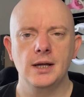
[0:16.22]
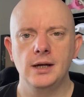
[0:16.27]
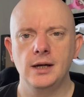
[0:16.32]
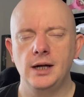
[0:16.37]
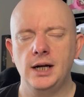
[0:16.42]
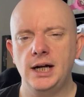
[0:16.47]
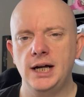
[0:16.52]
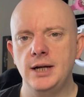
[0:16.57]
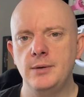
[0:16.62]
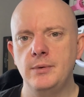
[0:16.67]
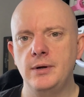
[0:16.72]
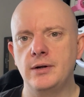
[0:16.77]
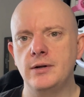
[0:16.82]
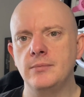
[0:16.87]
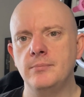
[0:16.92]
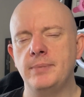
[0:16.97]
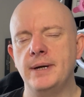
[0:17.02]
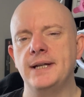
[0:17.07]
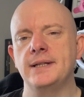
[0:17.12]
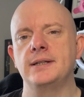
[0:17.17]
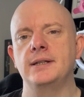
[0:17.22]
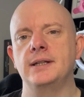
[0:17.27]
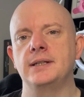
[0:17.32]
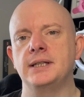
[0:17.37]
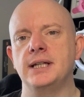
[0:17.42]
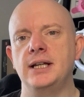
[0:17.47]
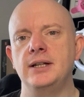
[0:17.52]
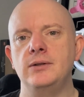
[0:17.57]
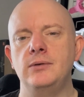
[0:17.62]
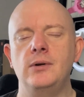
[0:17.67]
Hi and welcome back to the
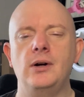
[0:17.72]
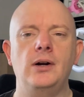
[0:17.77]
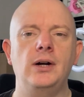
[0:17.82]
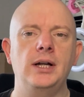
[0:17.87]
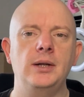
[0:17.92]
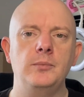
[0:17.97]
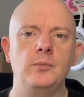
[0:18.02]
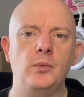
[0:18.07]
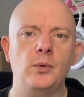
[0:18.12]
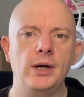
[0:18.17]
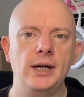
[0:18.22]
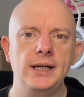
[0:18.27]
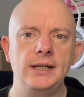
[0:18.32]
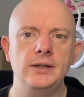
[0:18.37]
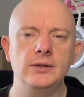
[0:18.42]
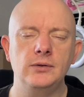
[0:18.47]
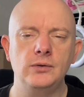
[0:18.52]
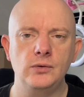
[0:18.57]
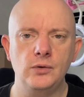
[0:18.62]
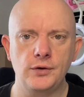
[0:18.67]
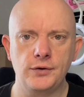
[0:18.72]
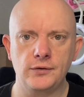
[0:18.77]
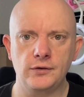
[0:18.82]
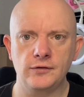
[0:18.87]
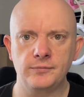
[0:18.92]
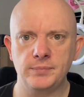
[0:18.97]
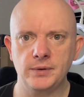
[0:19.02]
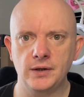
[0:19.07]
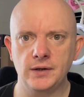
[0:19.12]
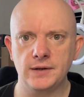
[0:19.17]
channel. I'm Wayne, author
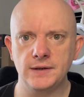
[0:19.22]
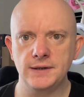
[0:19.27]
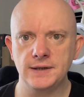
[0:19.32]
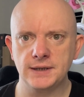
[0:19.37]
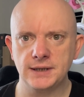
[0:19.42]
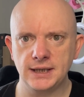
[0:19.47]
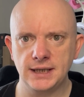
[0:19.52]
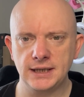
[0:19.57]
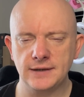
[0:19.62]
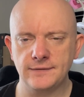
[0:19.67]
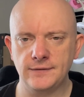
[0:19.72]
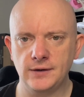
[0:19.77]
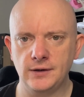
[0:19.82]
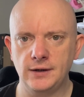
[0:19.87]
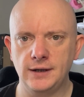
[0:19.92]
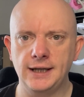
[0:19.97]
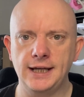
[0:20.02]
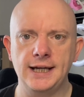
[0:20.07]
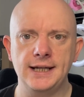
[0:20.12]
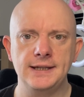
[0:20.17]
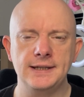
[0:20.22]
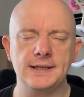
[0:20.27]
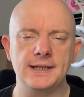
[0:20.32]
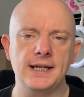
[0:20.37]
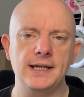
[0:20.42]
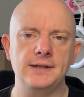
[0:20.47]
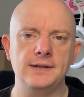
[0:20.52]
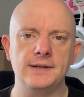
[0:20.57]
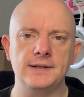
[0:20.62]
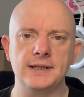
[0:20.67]
of Broken Ceasefire and
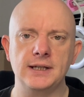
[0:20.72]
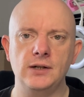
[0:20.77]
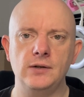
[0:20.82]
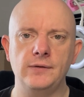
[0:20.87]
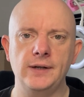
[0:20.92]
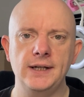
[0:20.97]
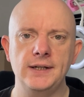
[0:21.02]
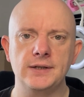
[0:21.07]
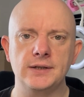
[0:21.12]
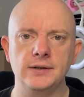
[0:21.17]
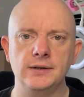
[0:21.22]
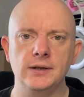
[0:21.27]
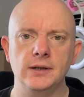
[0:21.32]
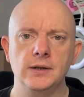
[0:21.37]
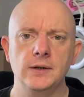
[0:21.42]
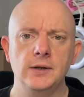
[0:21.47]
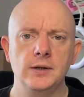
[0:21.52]
Xander's Salvation.